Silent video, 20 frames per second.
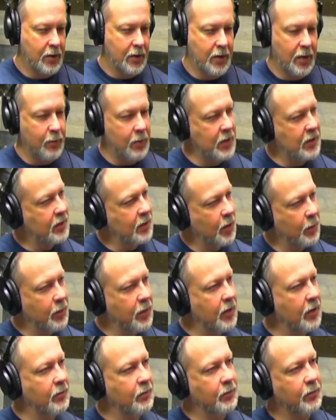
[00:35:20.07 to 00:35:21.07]
give me
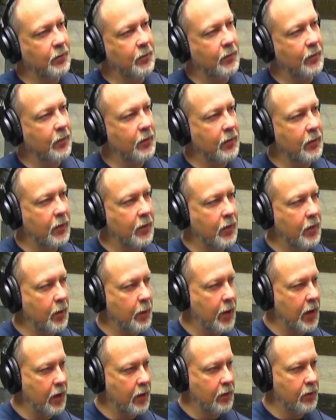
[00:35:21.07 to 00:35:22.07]
something
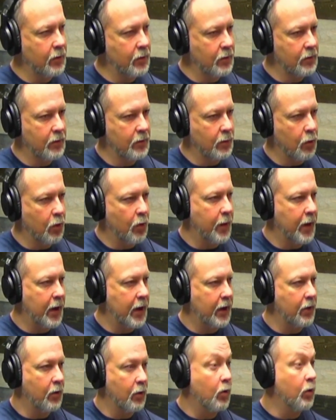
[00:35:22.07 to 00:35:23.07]
about
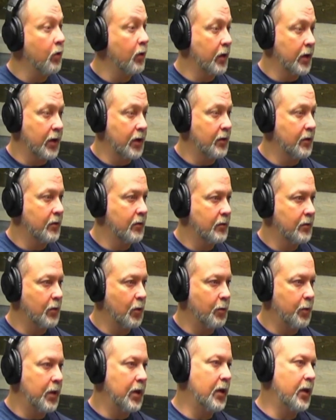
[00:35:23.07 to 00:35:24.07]
ORPAC or Oregon or
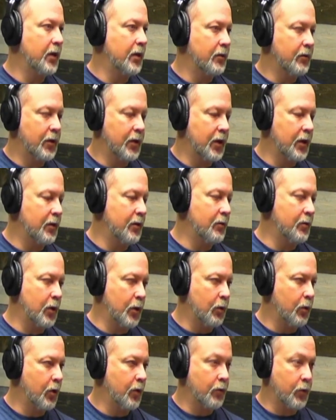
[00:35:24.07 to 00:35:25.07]
being
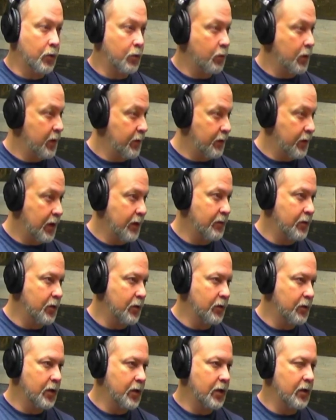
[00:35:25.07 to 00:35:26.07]
in Oregon for 25
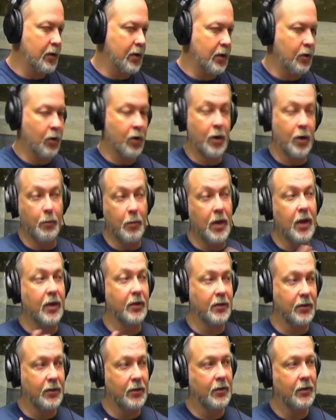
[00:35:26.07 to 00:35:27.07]
years that you're going to
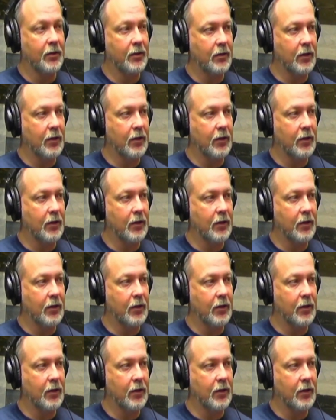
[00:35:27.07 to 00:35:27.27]
miss,